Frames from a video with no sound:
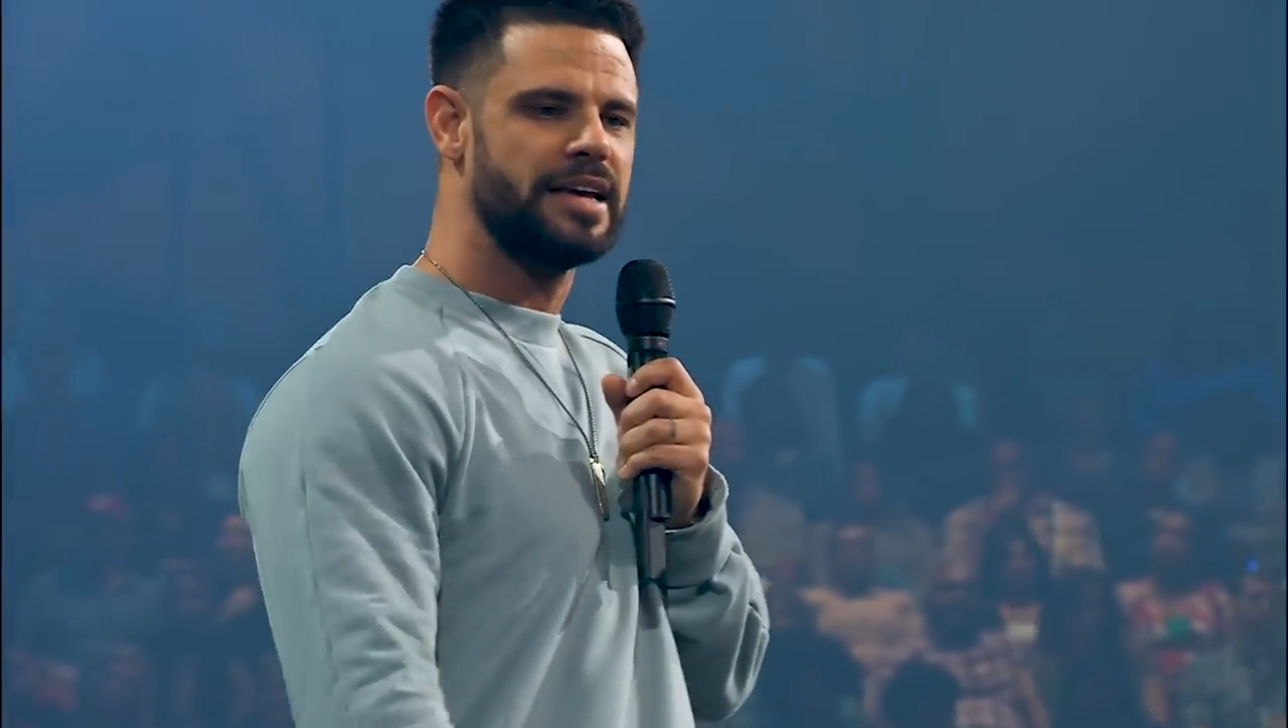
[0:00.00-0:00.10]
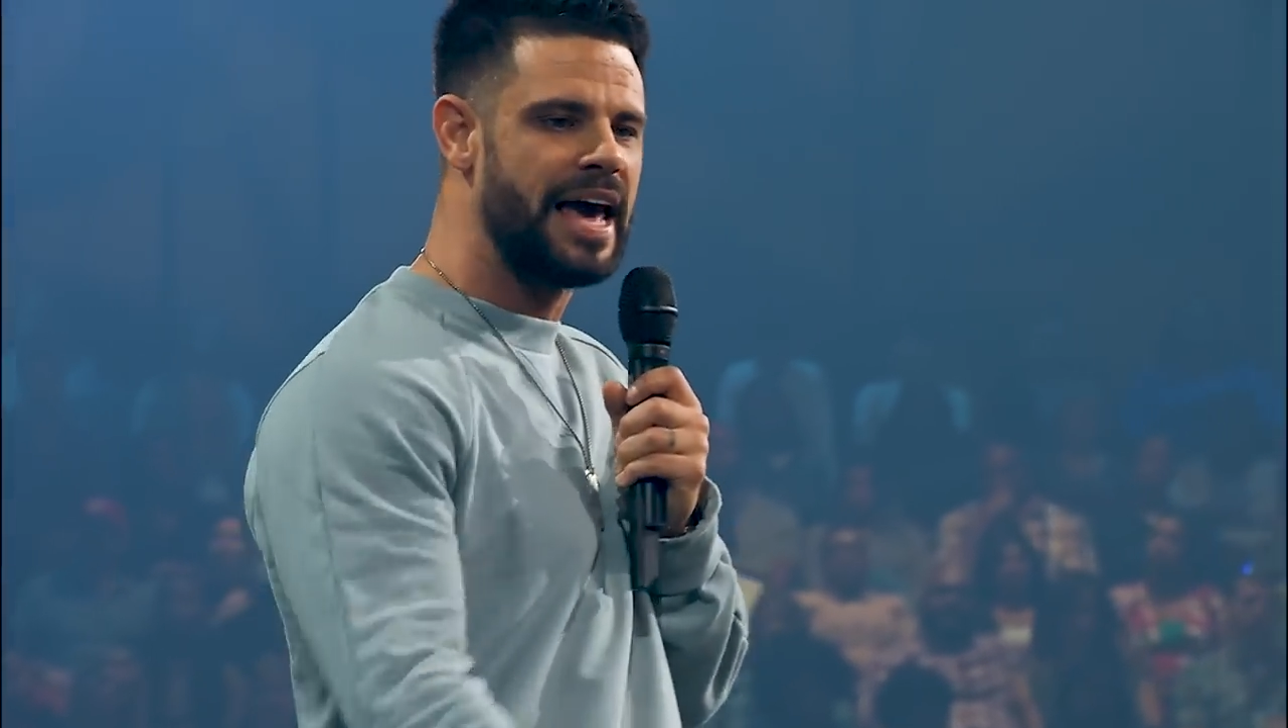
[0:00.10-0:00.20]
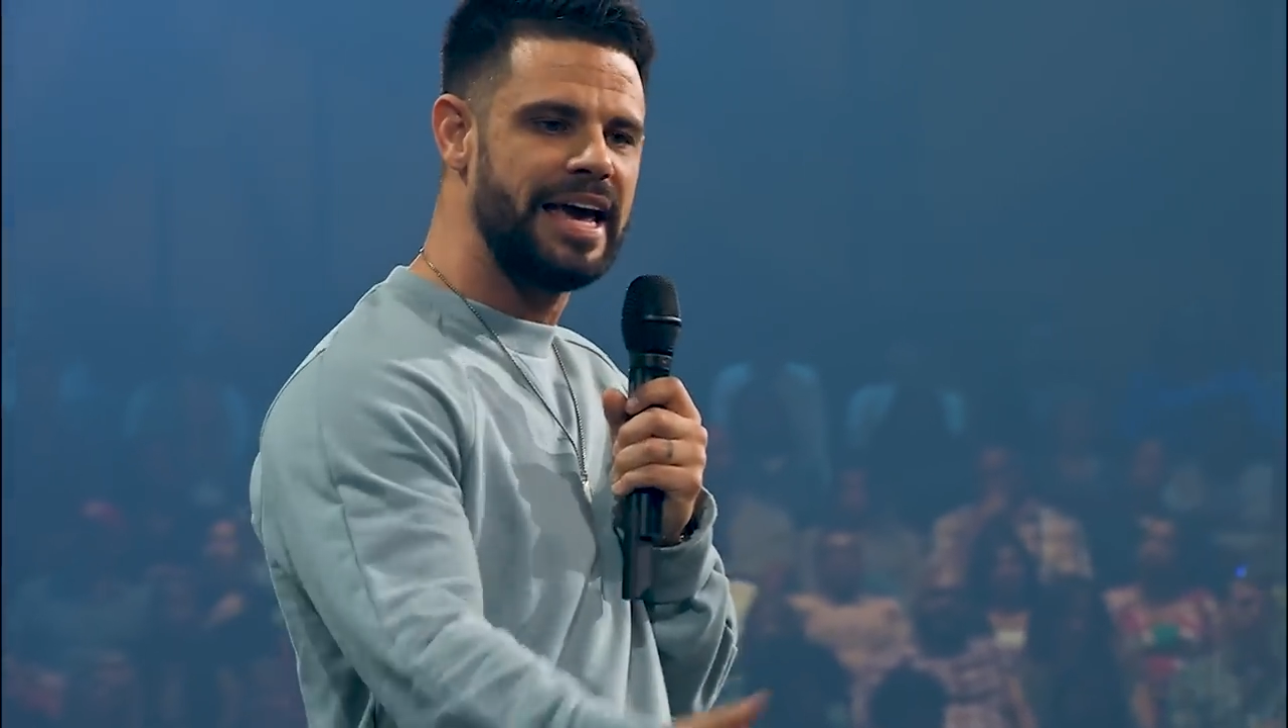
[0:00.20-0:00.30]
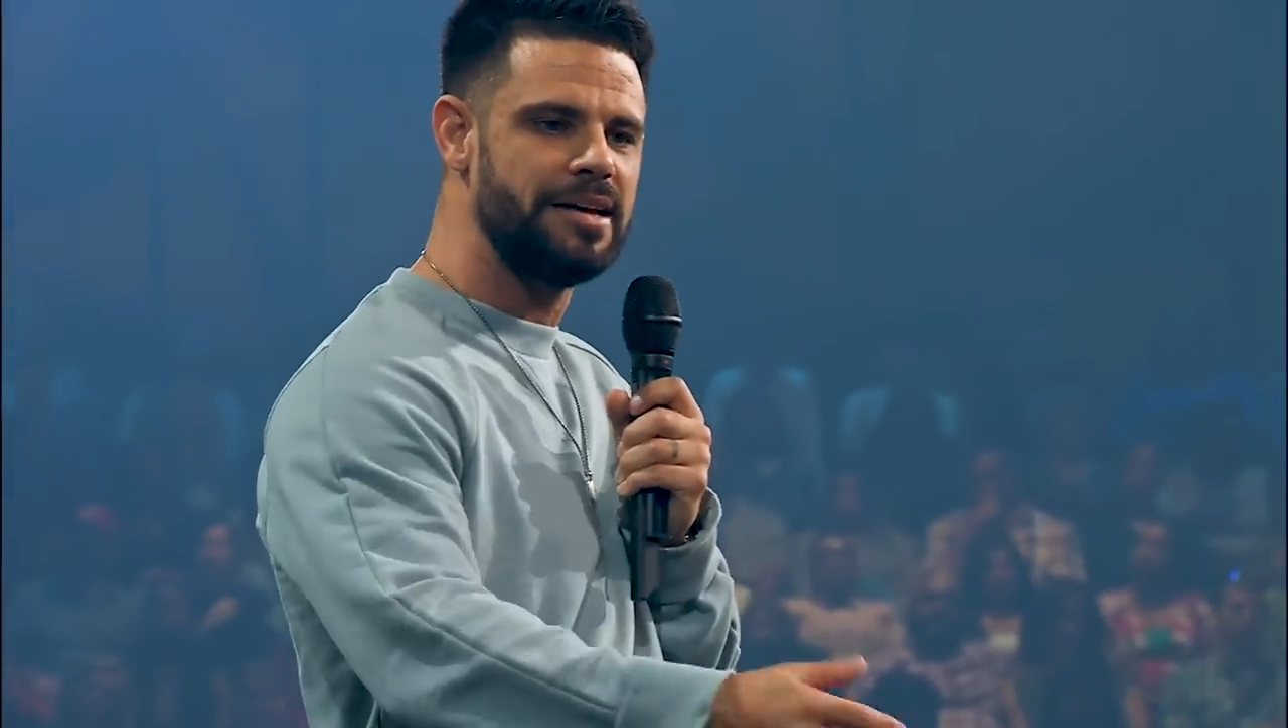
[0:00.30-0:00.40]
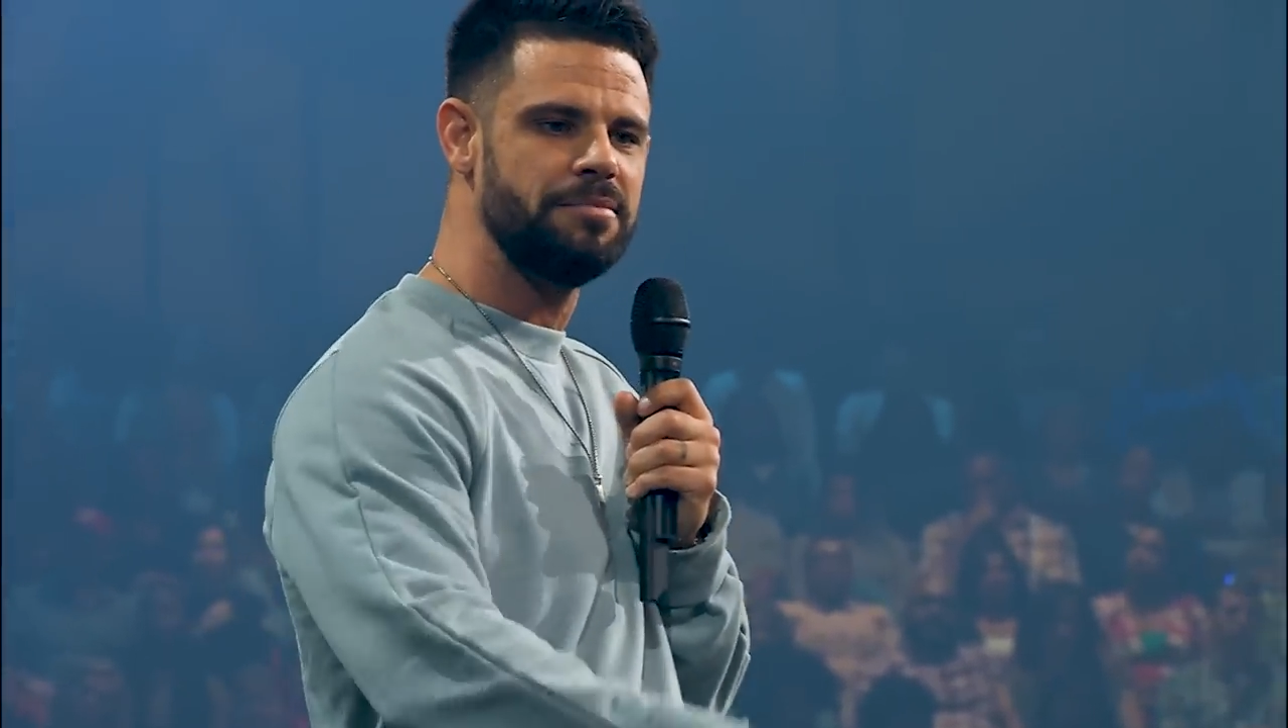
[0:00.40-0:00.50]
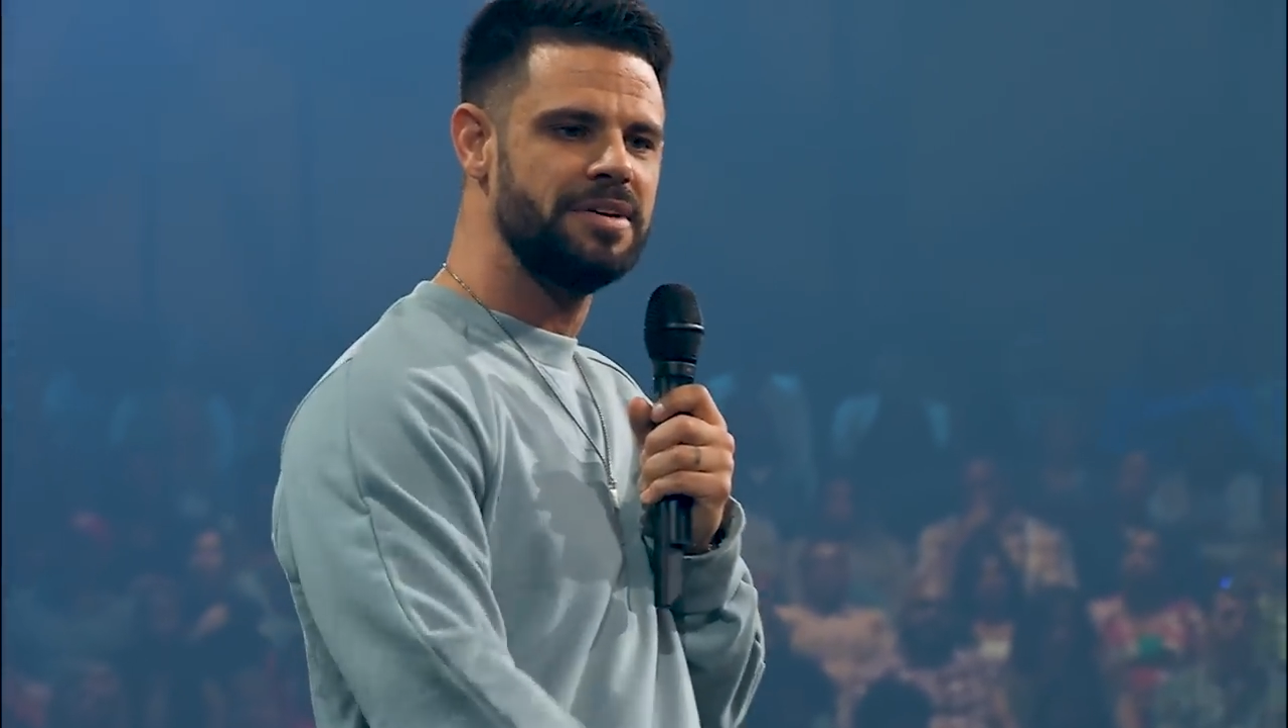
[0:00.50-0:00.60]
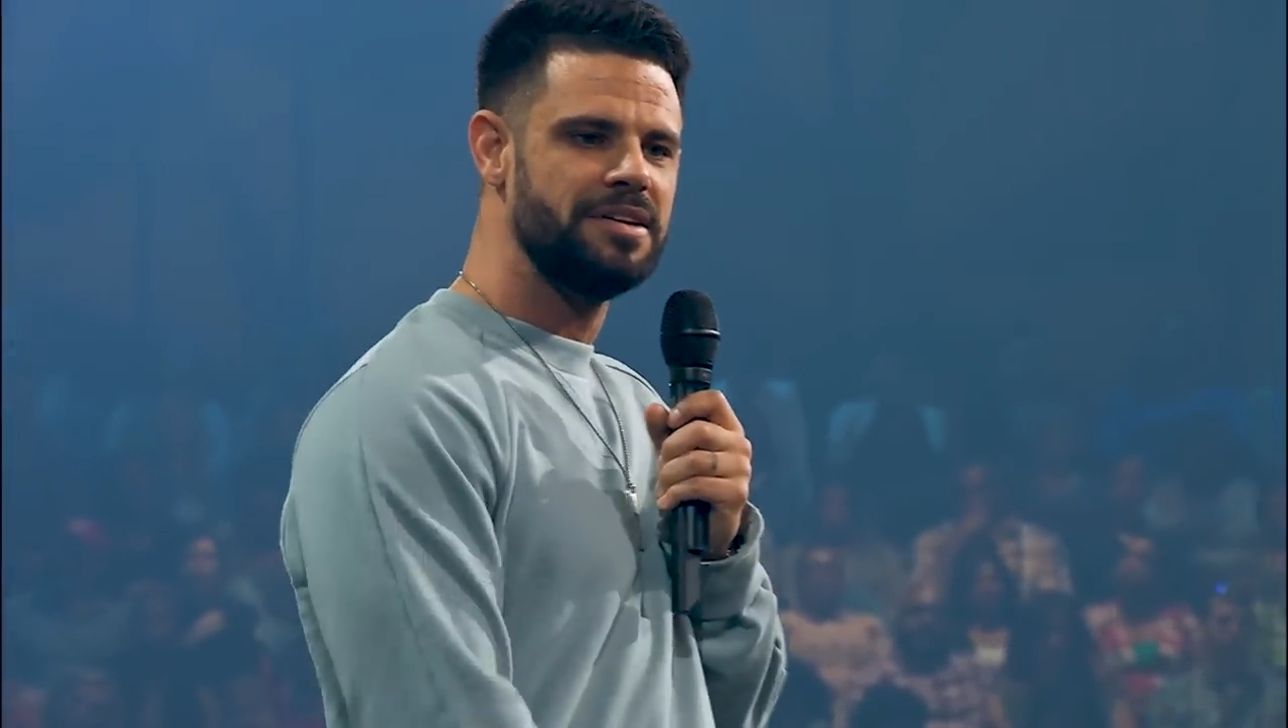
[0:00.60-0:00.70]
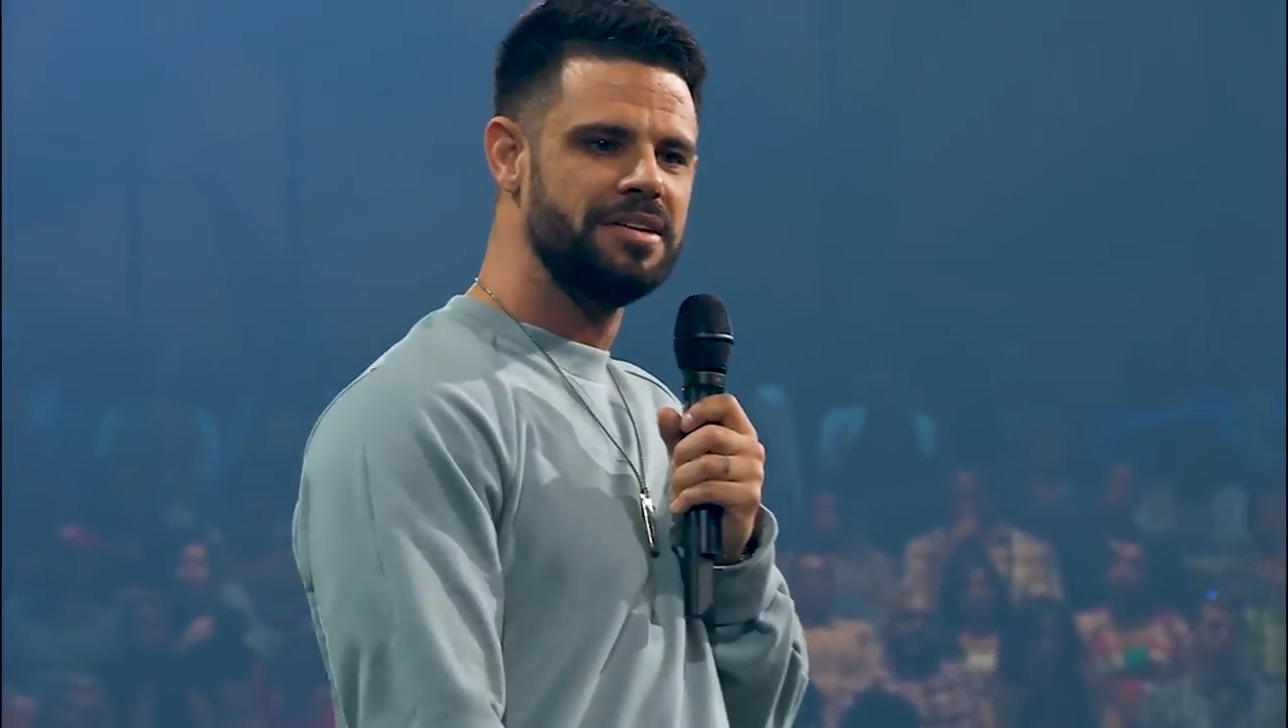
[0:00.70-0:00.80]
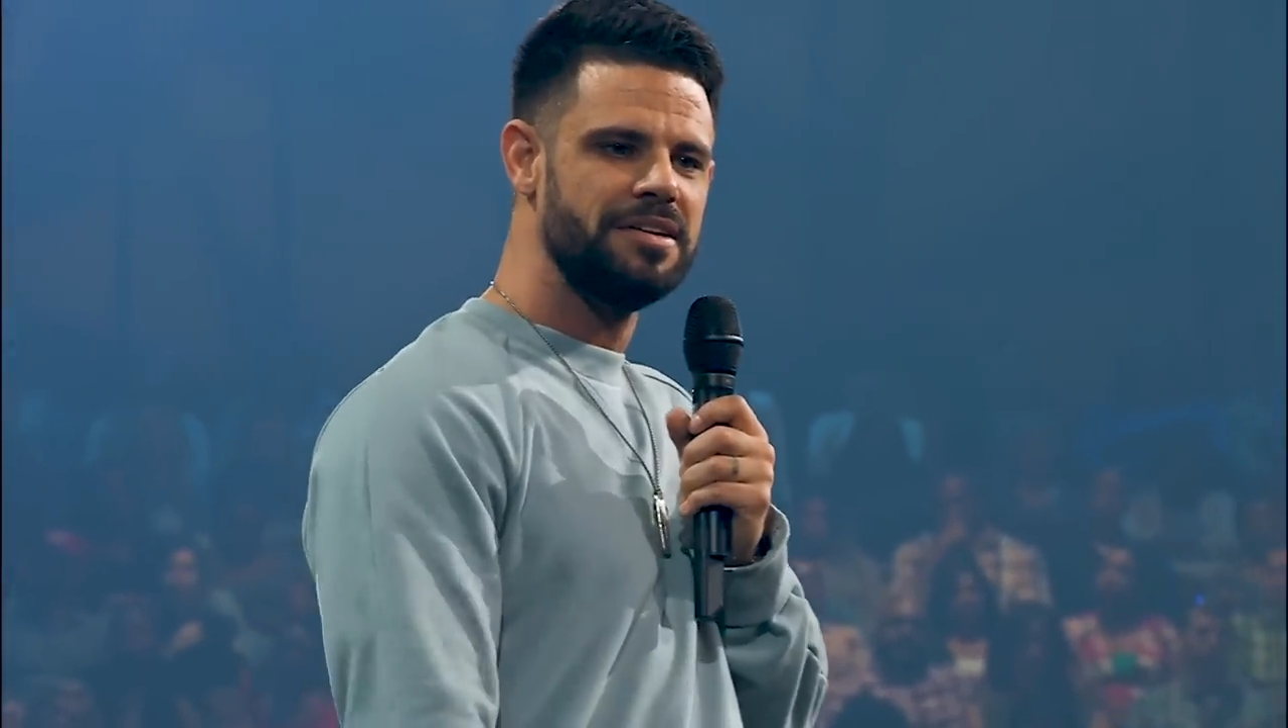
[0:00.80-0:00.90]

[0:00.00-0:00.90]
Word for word: came